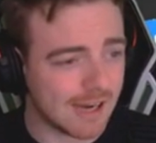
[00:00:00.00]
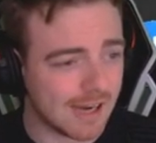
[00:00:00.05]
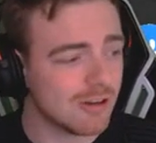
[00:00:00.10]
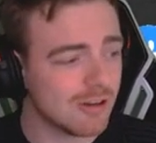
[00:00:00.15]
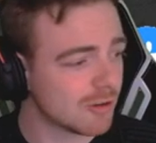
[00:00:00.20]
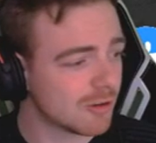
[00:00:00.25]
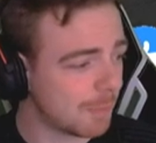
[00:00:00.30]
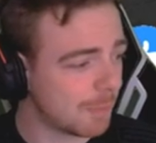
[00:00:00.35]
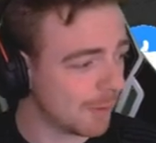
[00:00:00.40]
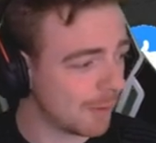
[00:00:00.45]
I
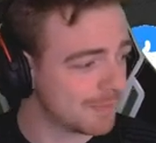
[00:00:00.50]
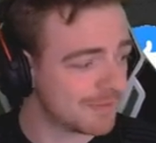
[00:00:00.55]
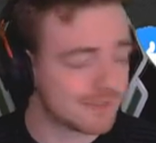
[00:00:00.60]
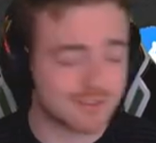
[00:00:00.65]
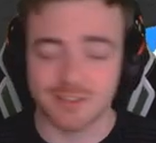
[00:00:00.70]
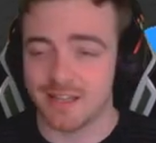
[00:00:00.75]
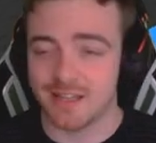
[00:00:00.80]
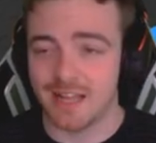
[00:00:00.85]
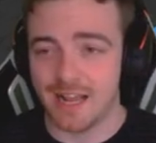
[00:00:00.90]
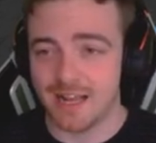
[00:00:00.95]
just burped,
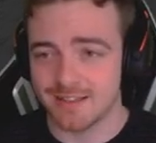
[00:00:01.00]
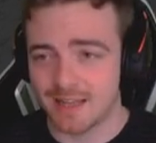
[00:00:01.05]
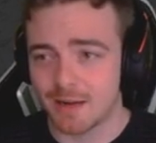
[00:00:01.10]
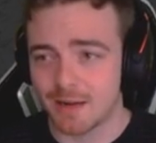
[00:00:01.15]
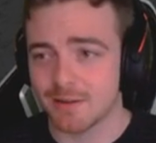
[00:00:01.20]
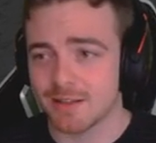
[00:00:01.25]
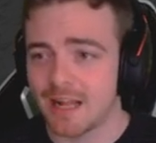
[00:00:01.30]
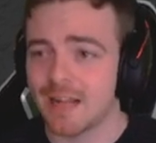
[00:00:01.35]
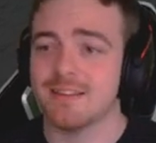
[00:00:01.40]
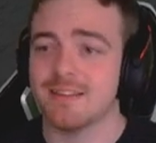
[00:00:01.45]
so that,
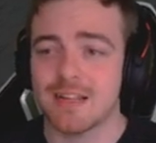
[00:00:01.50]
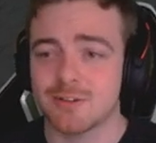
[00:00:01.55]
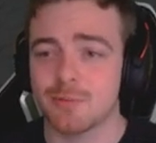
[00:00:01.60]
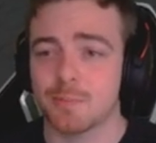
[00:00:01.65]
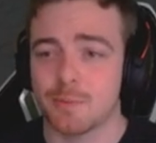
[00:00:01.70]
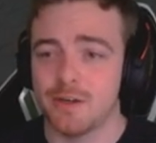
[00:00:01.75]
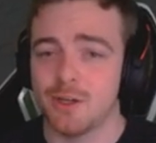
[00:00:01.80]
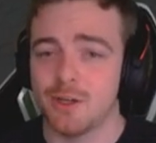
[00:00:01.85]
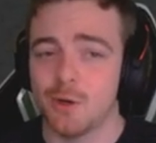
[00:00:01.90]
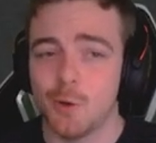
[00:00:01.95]
that, that that's
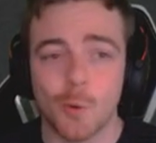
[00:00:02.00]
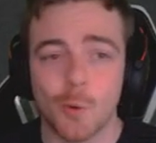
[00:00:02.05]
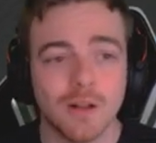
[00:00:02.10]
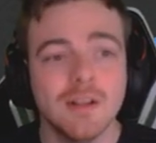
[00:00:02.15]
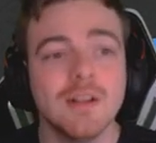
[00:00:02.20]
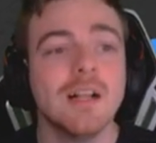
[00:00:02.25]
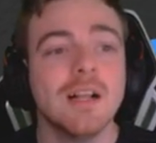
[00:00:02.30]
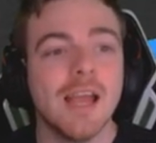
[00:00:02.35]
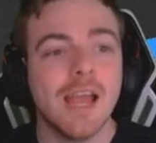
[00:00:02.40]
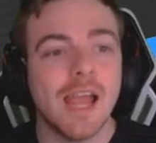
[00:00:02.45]
pretty cool.
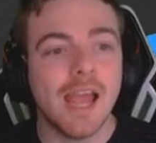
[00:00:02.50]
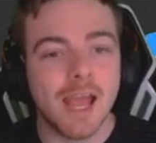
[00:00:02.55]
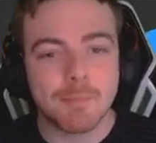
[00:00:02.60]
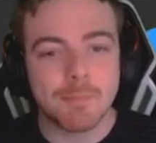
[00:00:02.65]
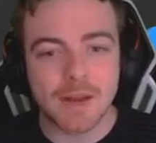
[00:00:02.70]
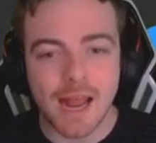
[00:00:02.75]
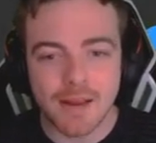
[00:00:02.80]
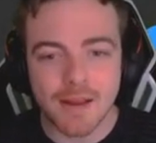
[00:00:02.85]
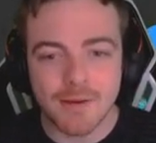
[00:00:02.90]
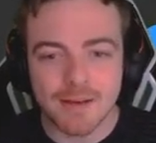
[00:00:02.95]
Uh,
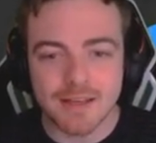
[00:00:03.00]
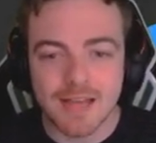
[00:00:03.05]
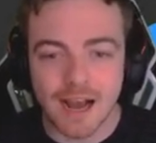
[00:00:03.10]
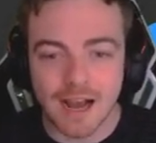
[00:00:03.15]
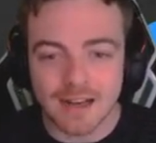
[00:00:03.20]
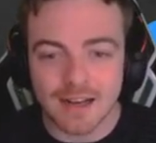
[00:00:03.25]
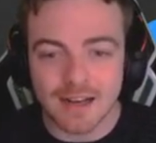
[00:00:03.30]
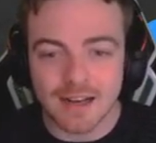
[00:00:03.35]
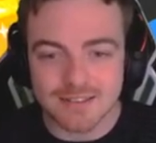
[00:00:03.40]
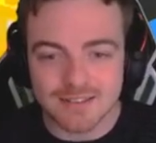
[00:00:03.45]
but anyway,
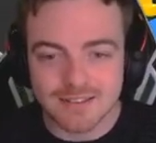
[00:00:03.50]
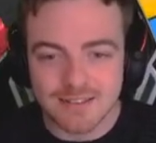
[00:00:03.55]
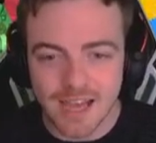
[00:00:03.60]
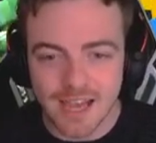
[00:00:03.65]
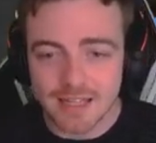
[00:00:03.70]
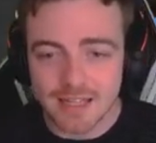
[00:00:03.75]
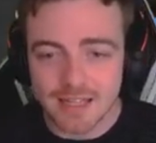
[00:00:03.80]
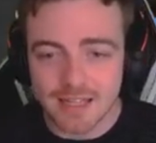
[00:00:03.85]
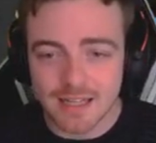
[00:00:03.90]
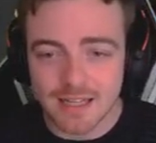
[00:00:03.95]
guys, yeah.